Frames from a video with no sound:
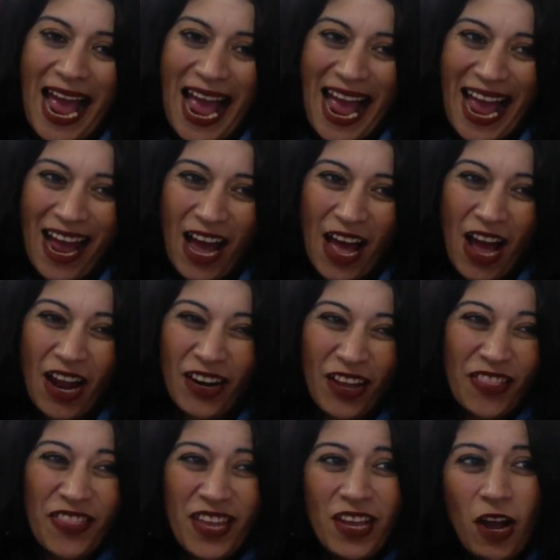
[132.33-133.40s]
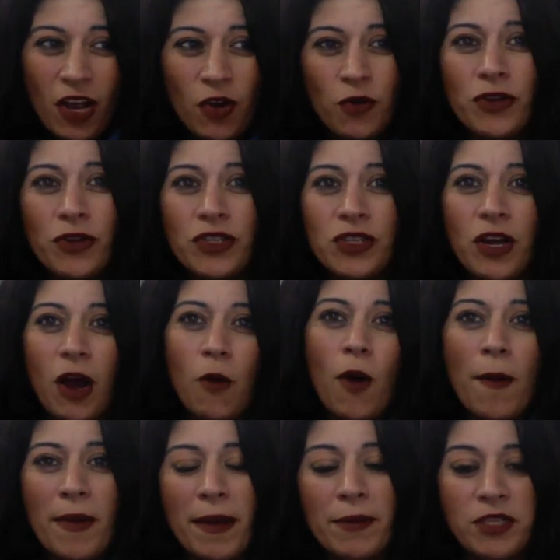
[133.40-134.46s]
and I think I won't be
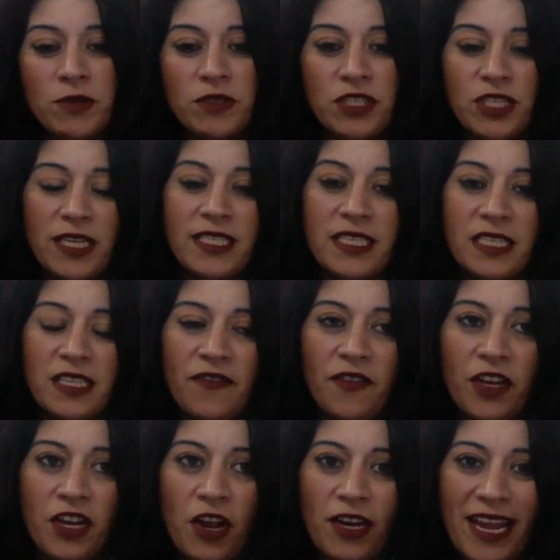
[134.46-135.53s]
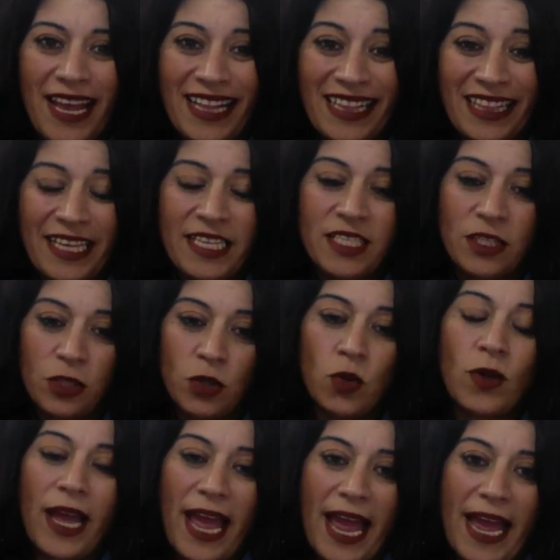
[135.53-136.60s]
able to do it justice if I don't at least look
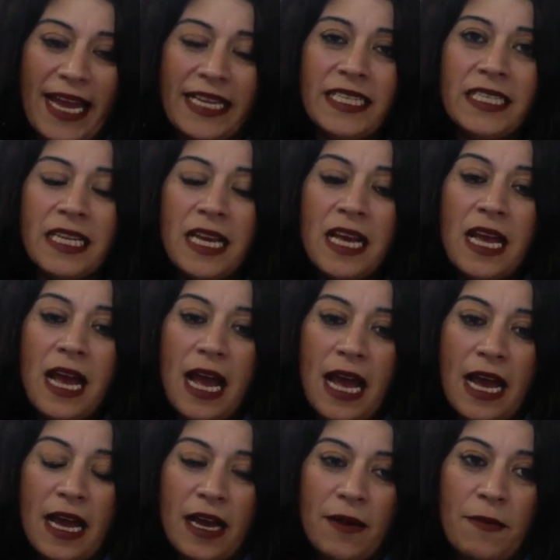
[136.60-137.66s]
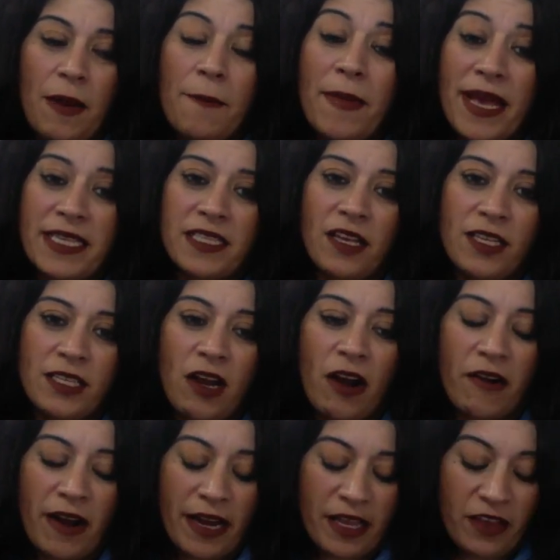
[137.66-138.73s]
at Maslow's
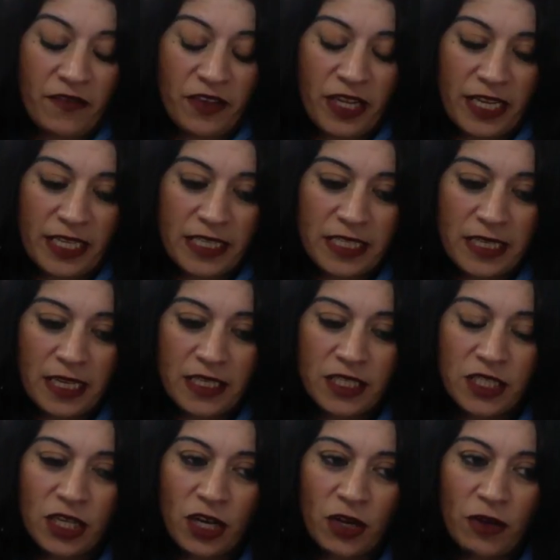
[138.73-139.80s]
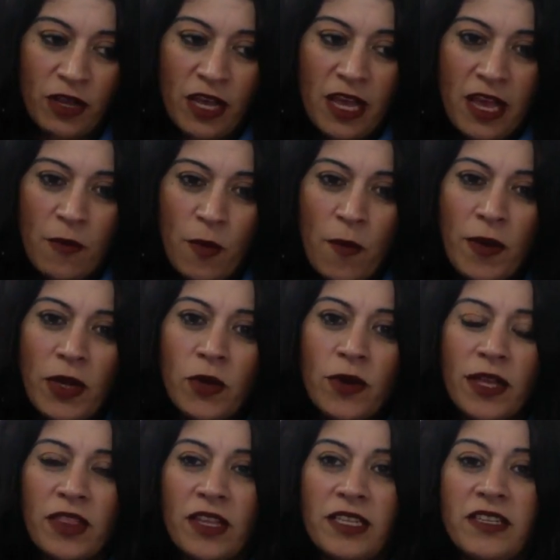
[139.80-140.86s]
hierarchy of needs. And so when we look
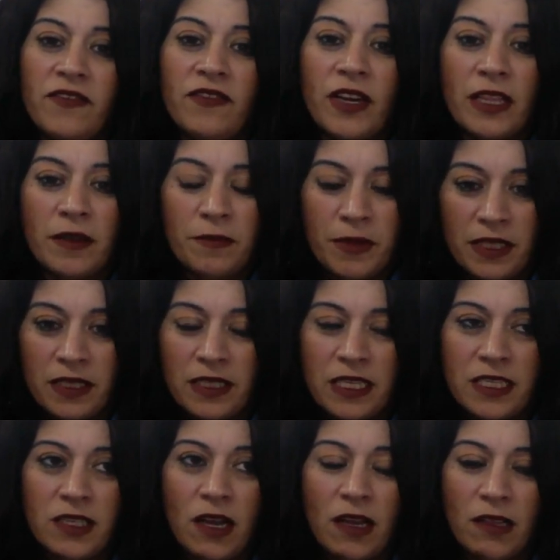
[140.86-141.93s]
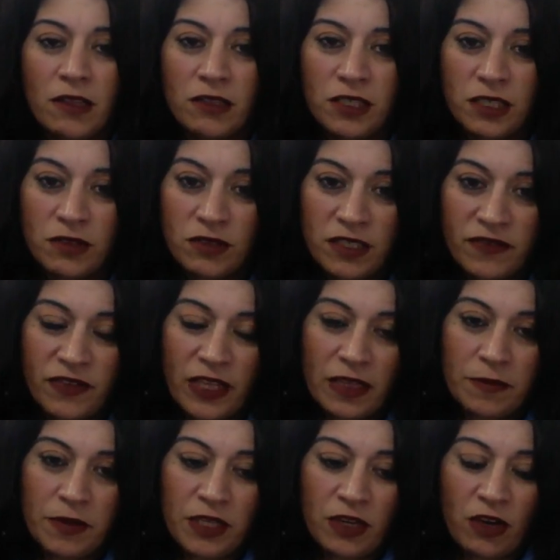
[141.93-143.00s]
at the development, the psychological
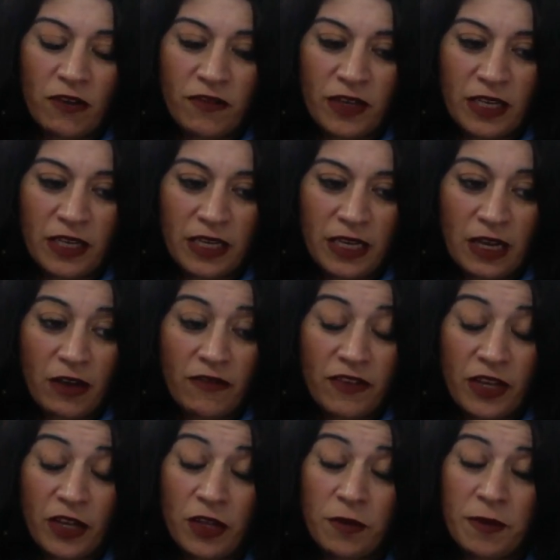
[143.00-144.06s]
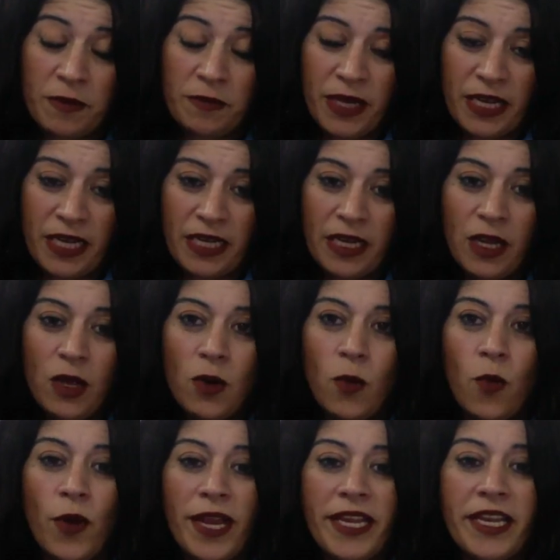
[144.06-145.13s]
development of a human being,
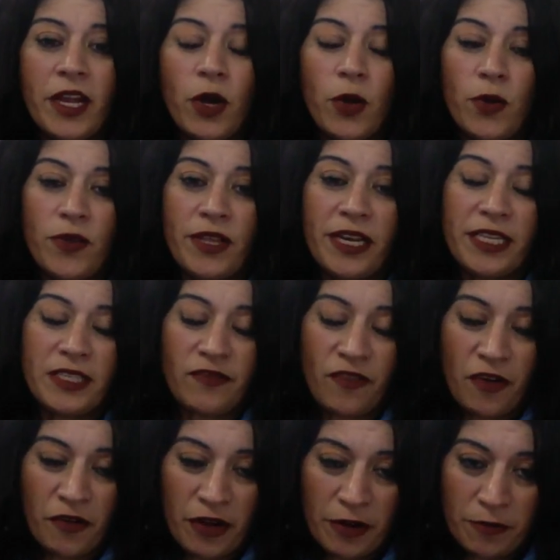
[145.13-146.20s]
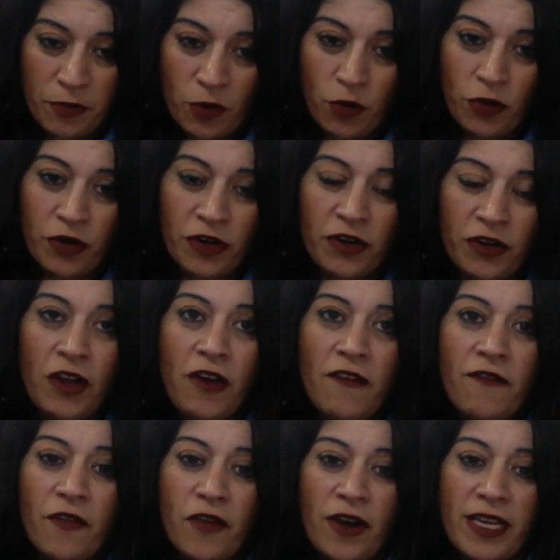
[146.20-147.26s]
we know that it's very important
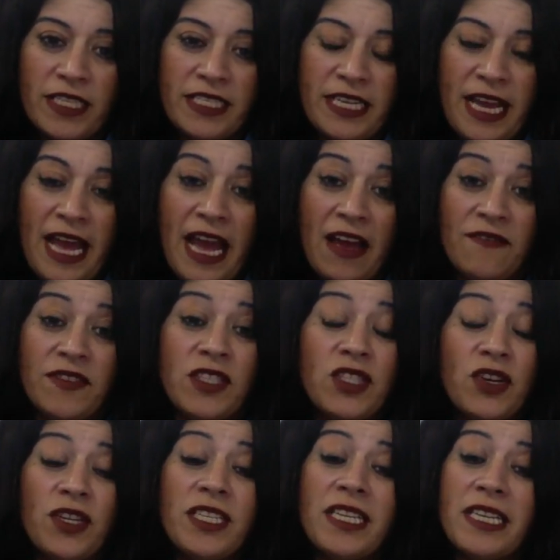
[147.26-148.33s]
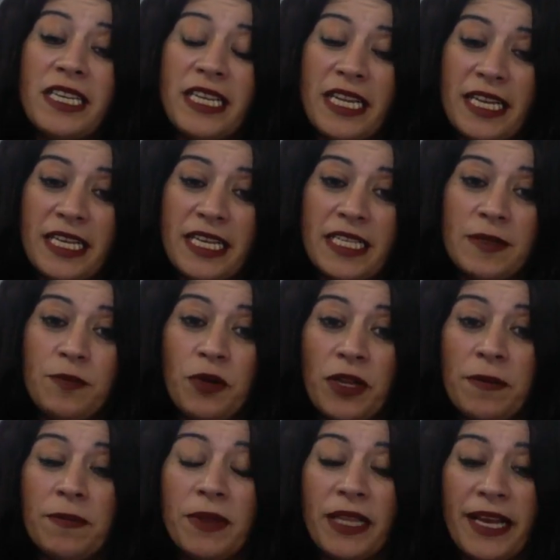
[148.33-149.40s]
for us to have certain needs put
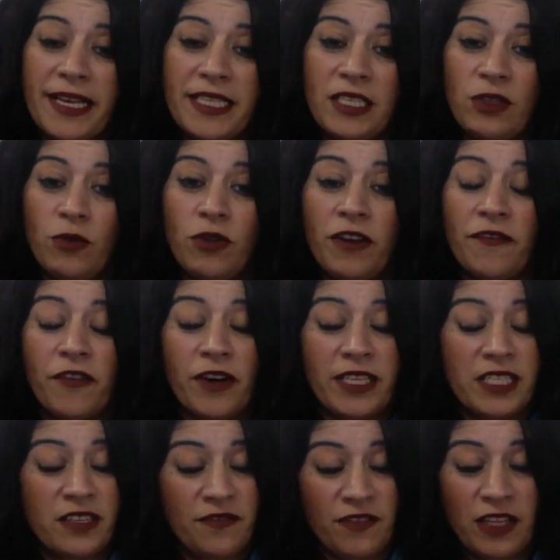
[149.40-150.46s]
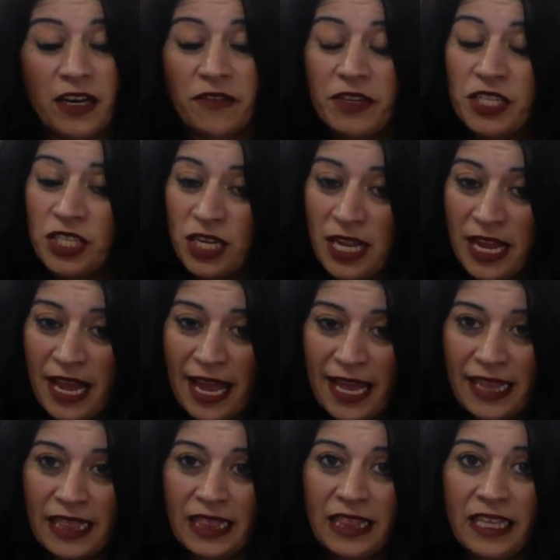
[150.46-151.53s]
in place in order for us to flourish
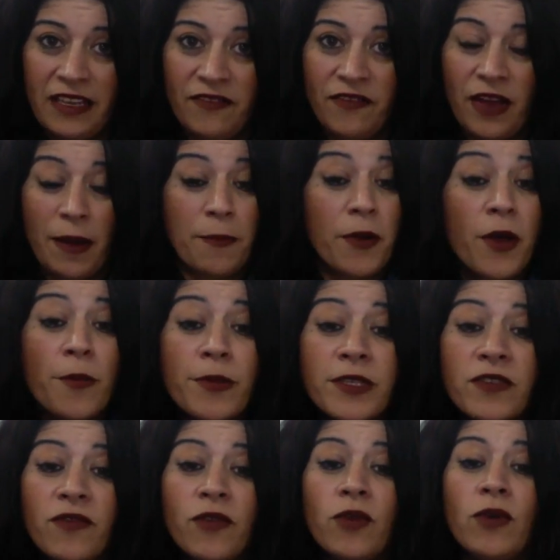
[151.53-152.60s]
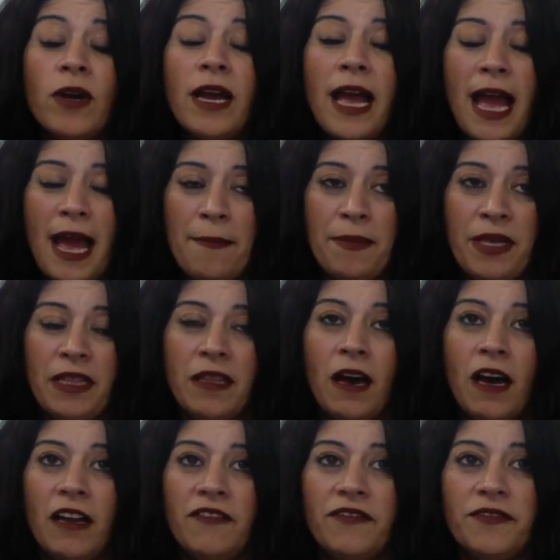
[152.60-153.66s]
and live a purposeful, happy
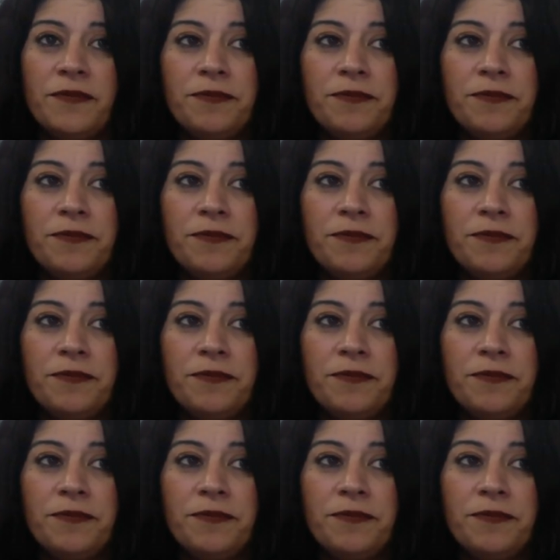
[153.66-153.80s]
life.